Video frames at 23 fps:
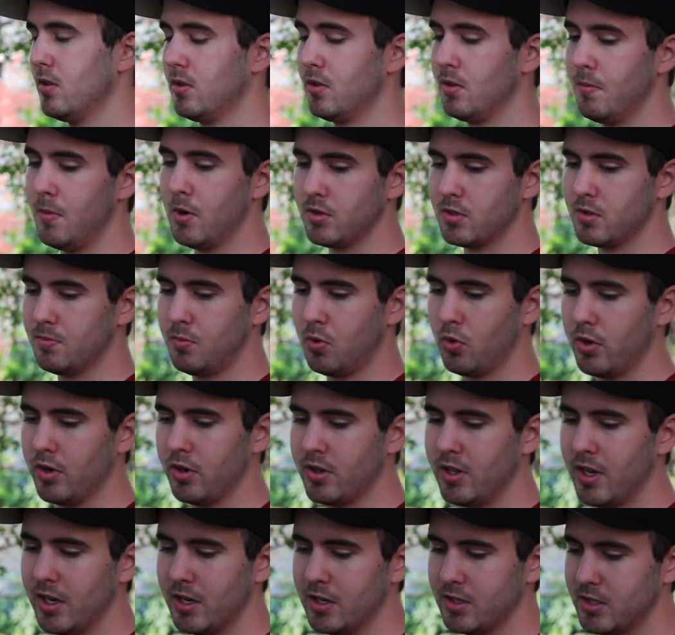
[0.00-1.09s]
The most important
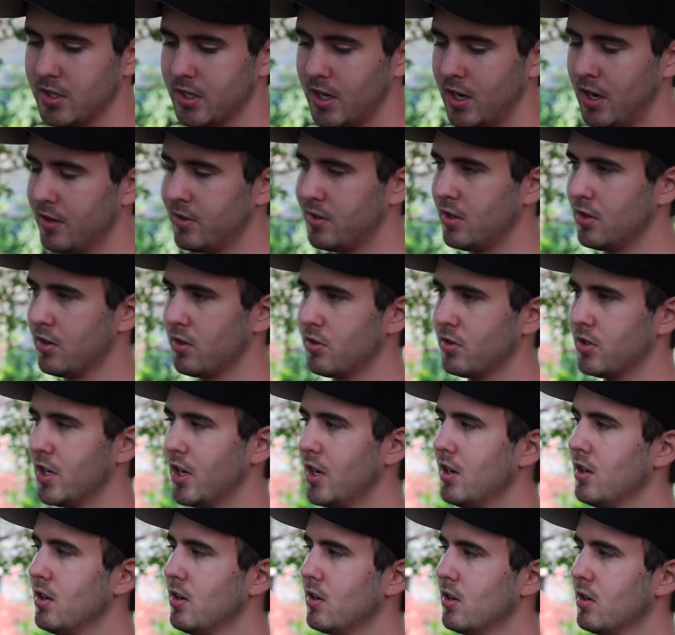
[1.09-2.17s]
thing is to get out there and
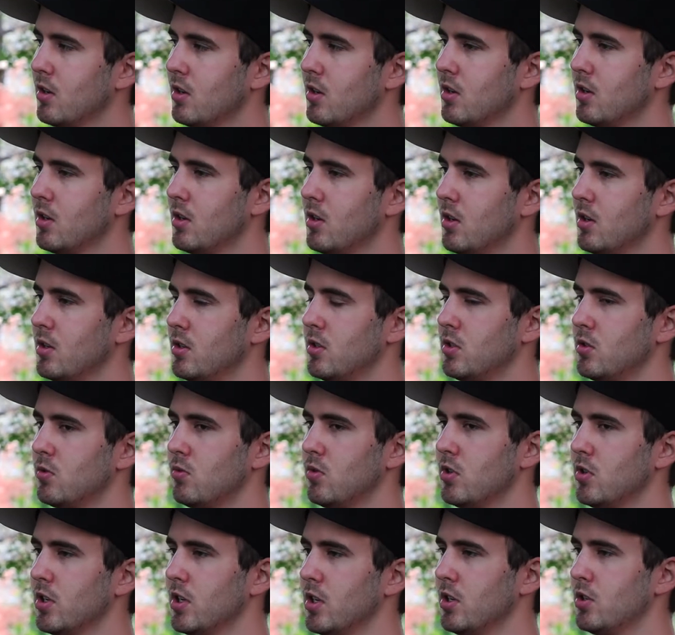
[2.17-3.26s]
create, to
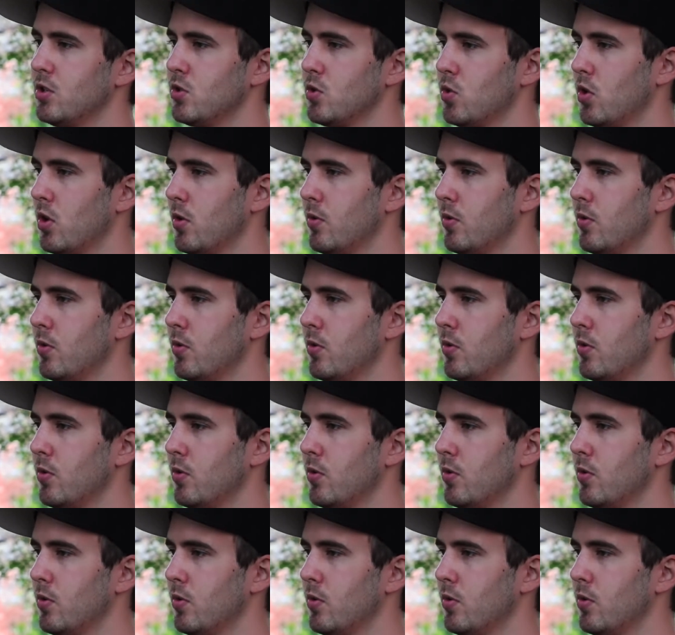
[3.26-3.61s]
really enjoy